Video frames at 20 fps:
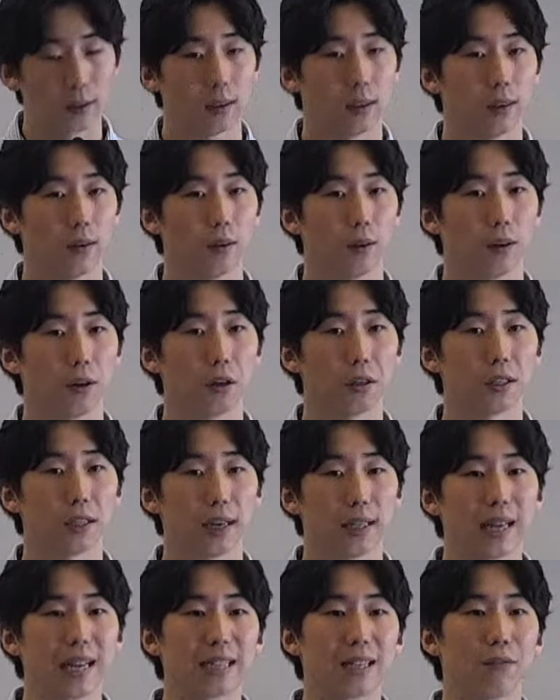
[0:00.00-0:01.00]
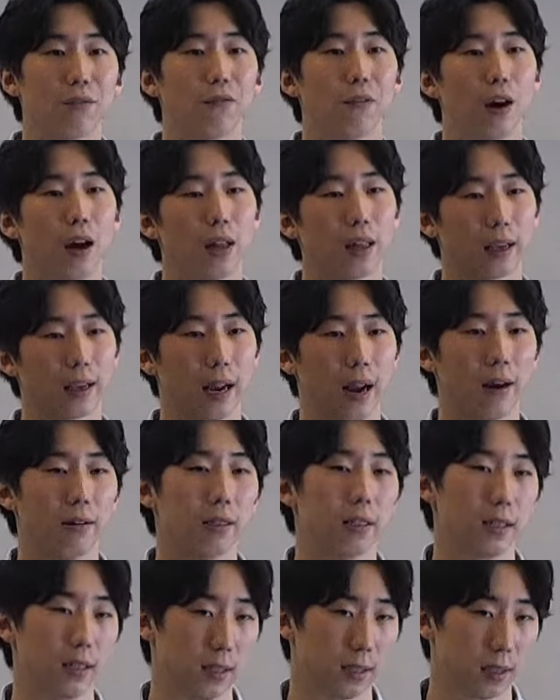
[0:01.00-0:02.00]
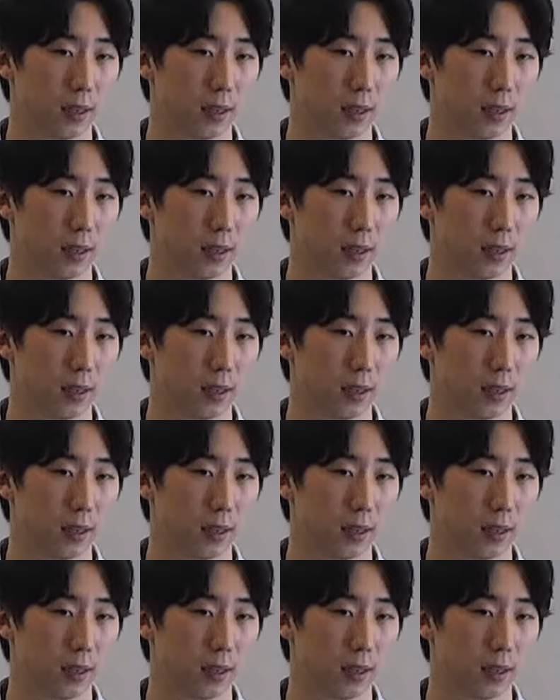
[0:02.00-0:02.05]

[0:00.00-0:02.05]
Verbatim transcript: God says, as a father carries his son,